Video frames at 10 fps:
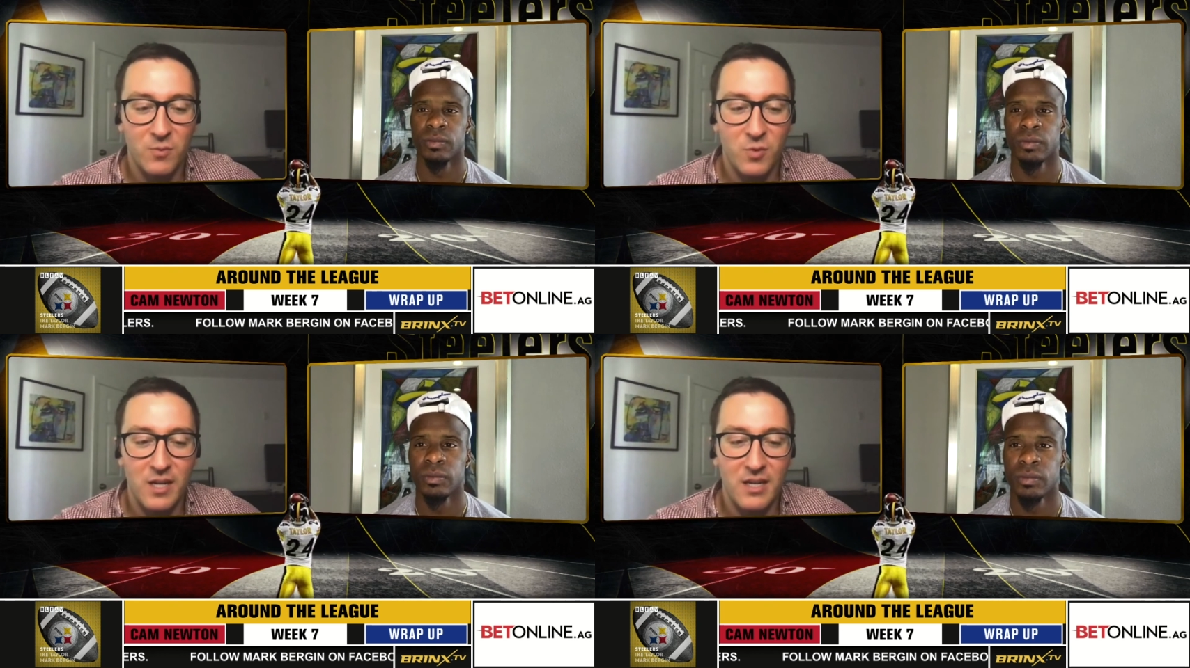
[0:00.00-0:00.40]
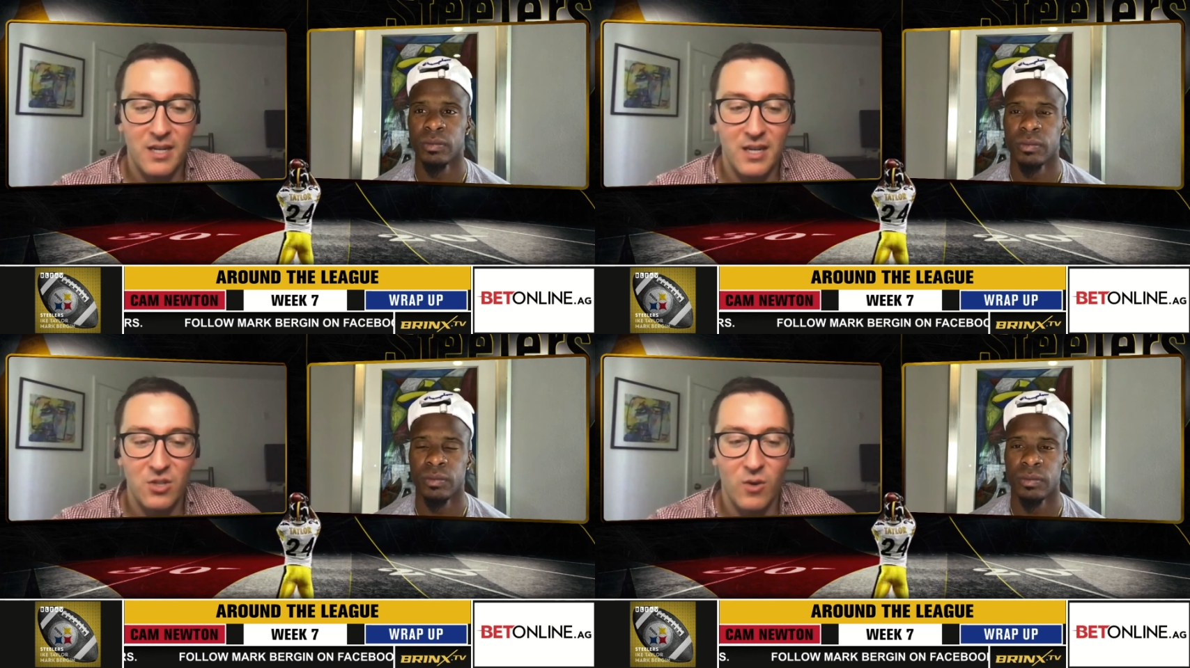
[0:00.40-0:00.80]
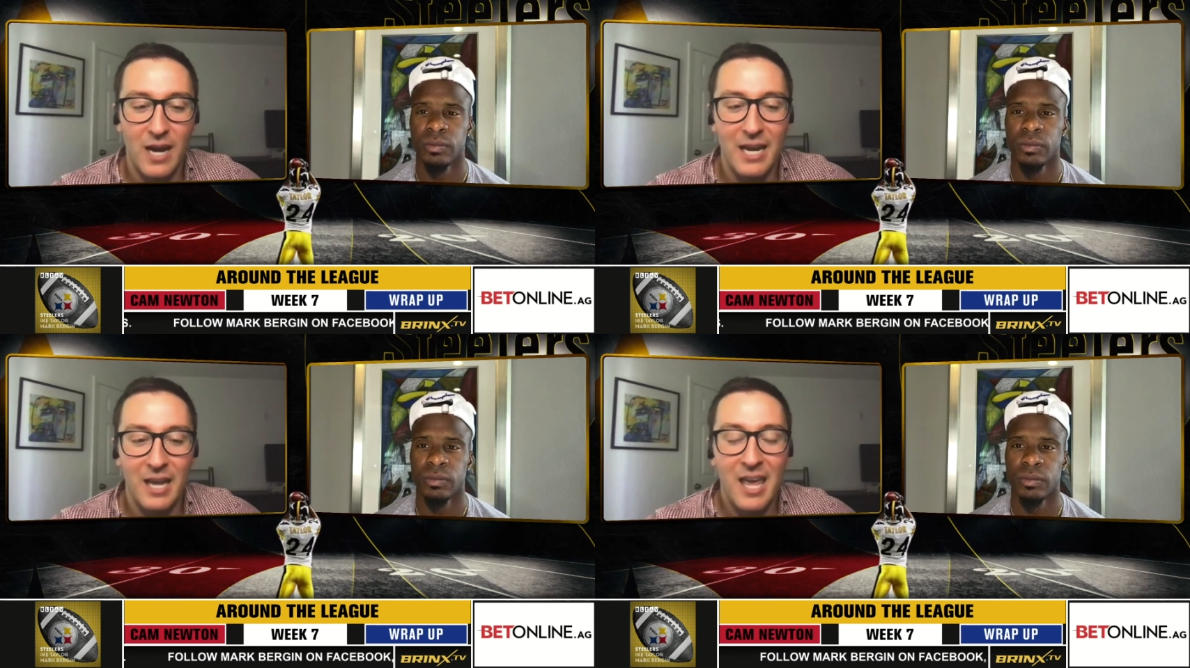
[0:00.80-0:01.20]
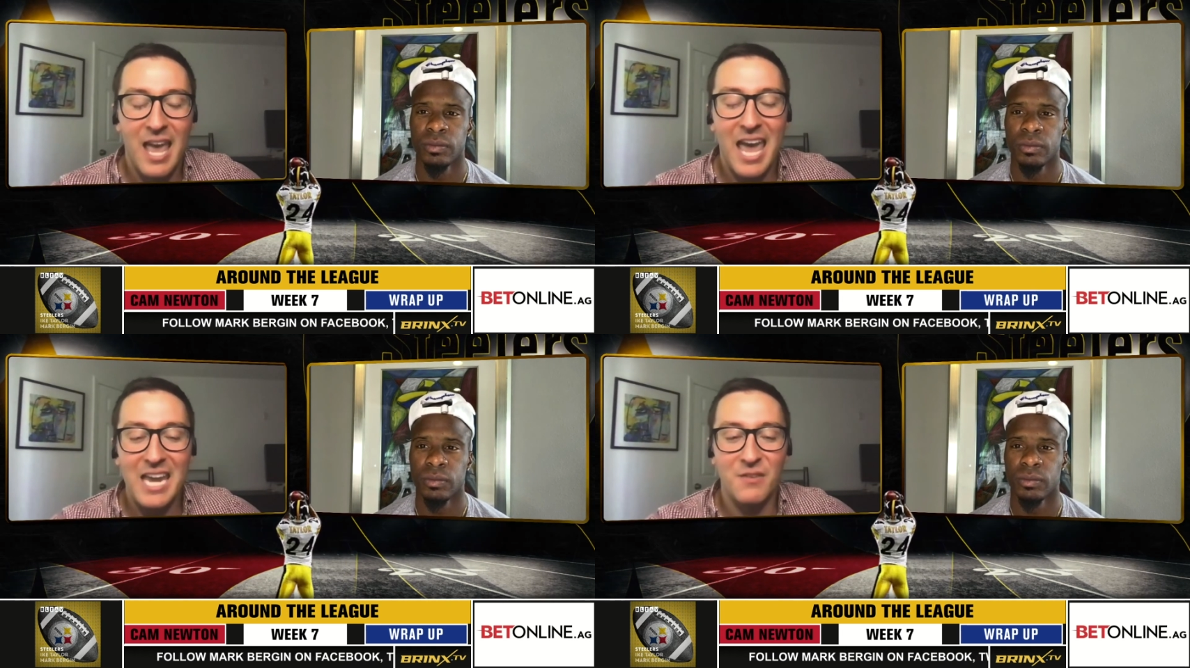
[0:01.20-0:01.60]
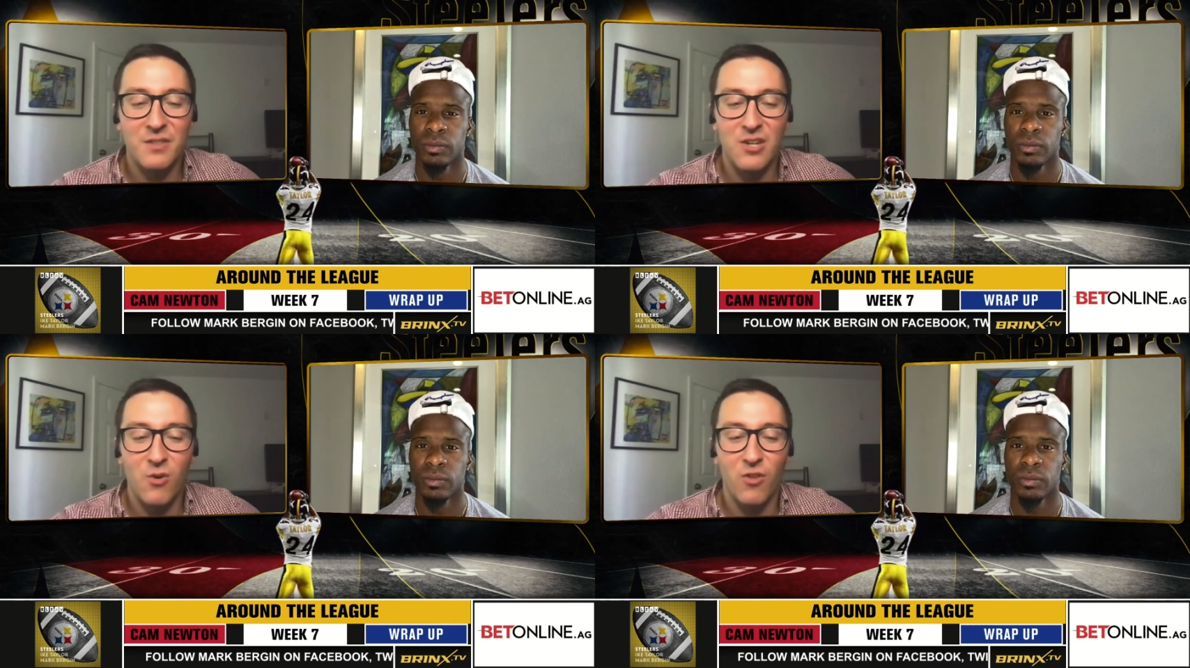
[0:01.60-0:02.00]
Speaker 1: we need to get to, Ike.
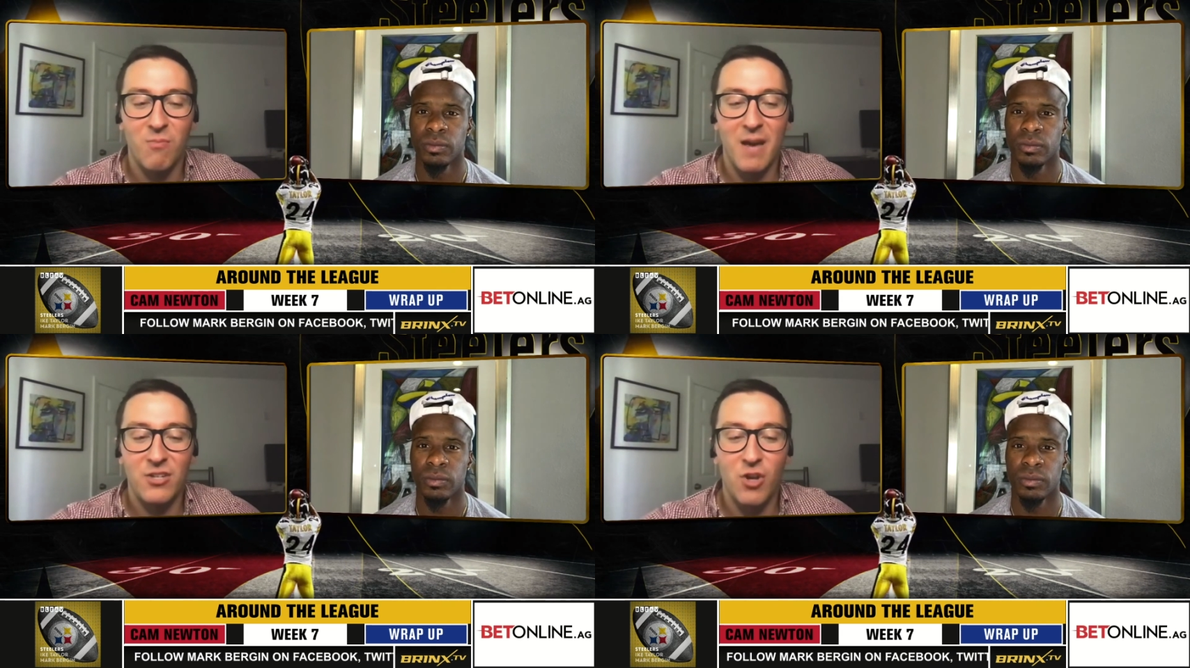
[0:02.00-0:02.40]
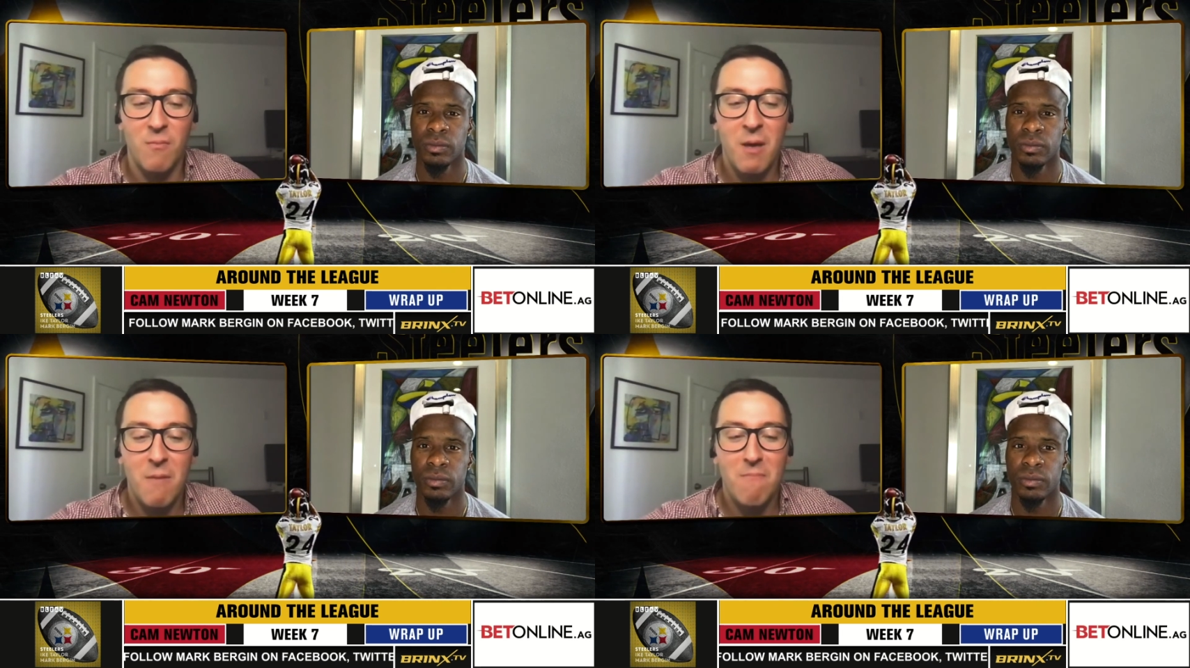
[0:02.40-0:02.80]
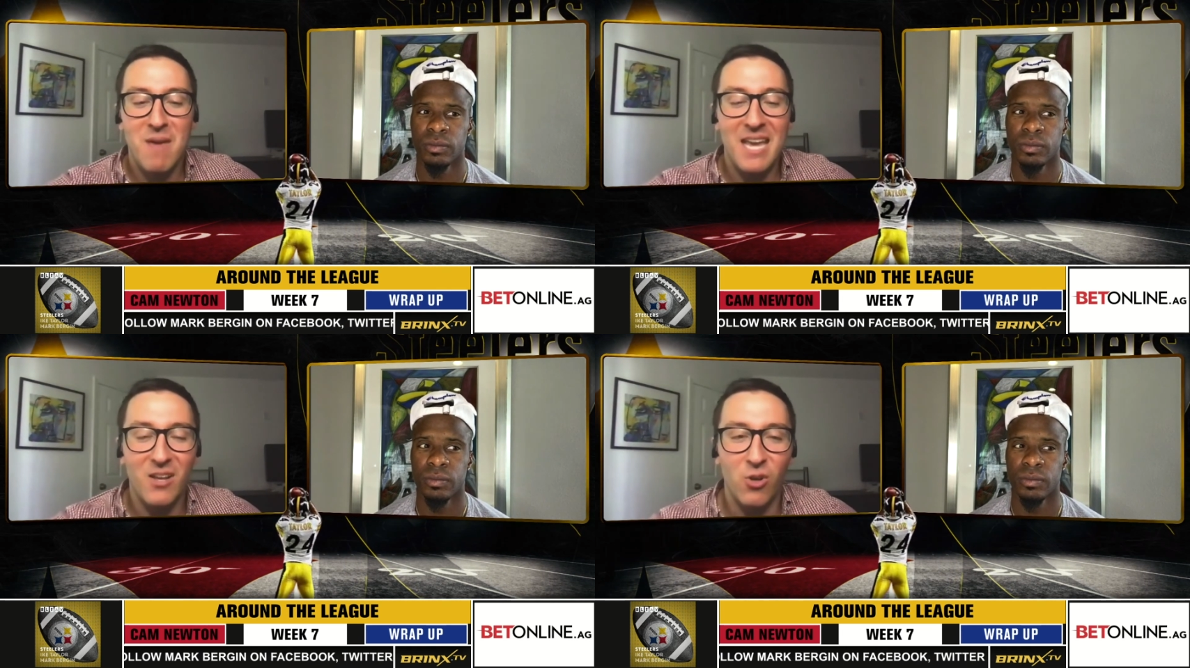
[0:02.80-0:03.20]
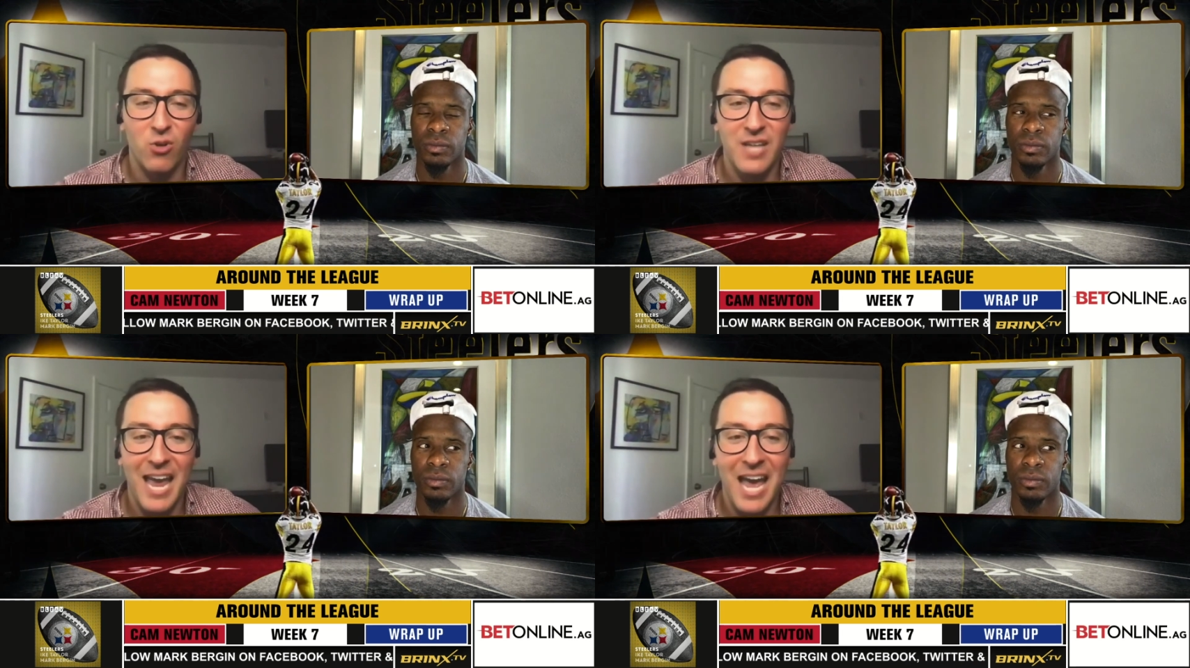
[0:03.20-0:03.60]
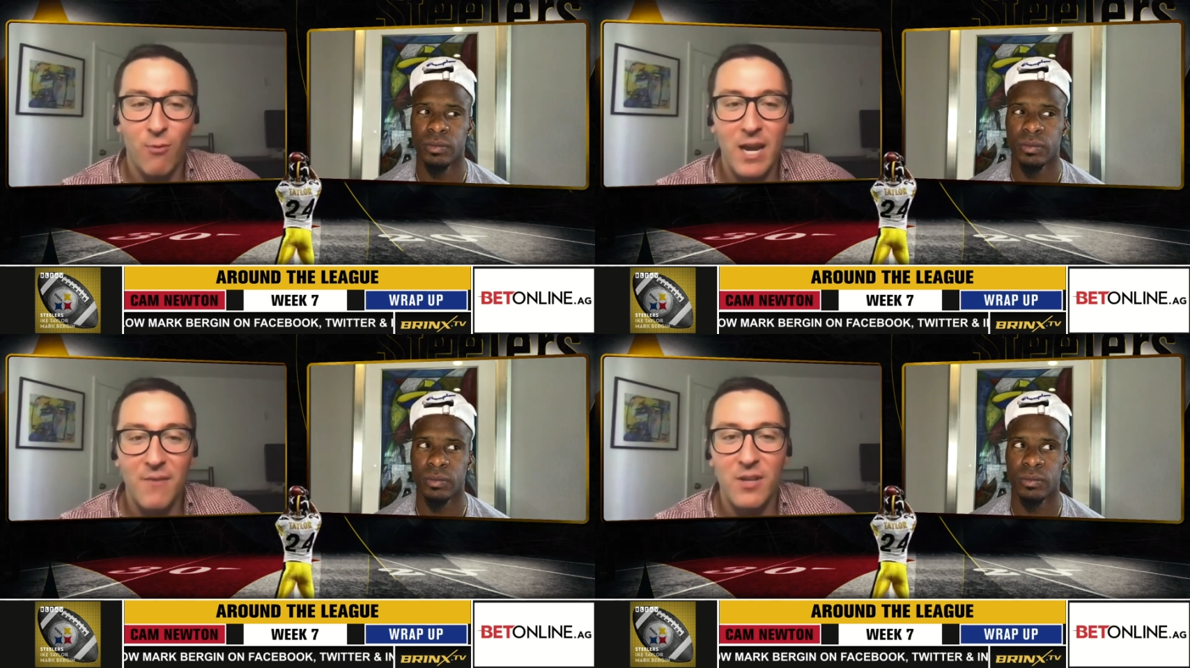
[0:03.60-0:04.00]
AFC North matchup Bengals at
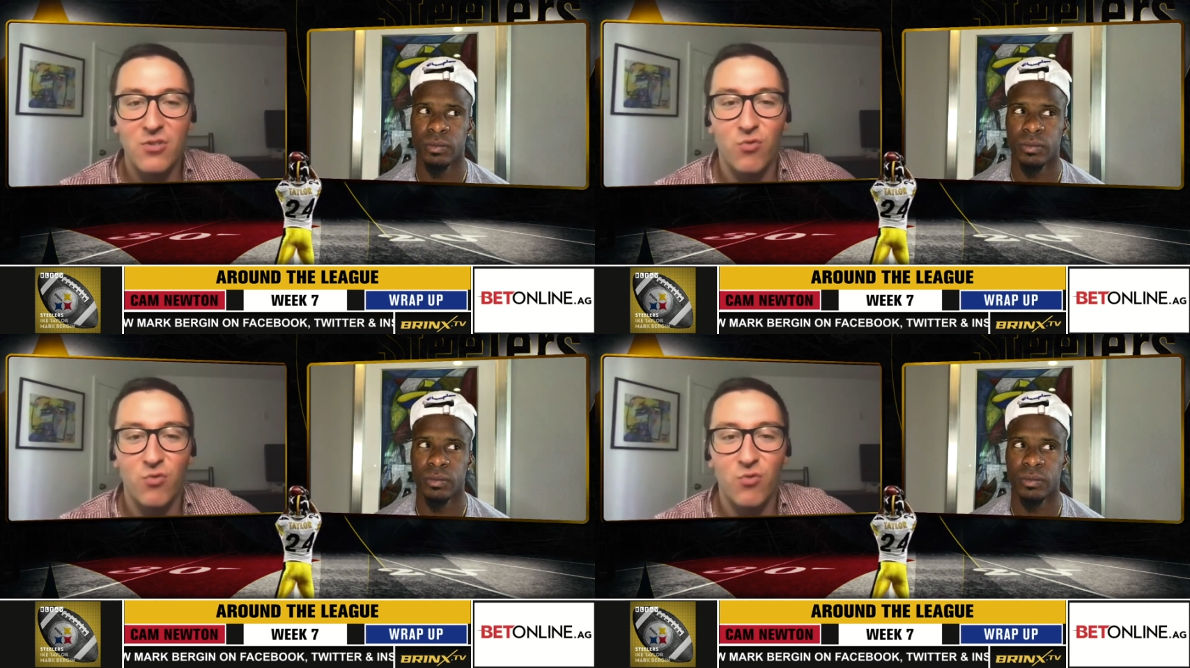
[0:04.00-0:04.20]
Ravens,